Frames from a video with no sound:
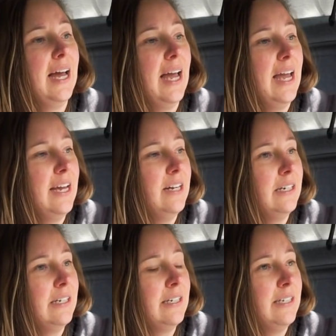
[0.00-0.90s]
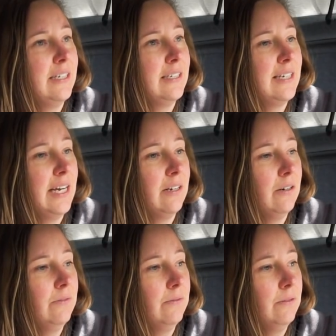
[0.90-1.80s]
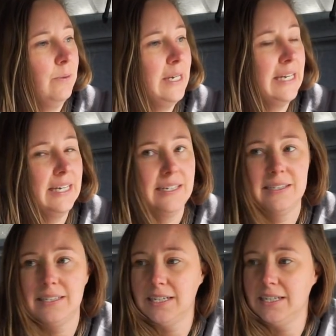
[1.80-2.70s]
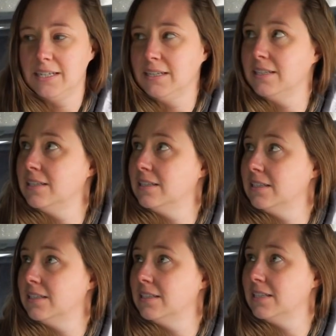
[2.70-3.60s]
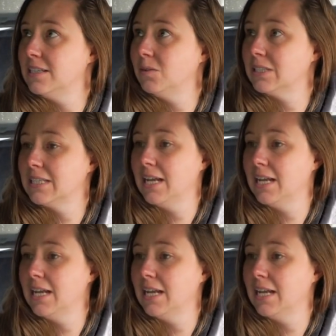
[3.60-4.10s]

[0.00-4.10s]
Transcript: and just take it off for a weekend and see what it's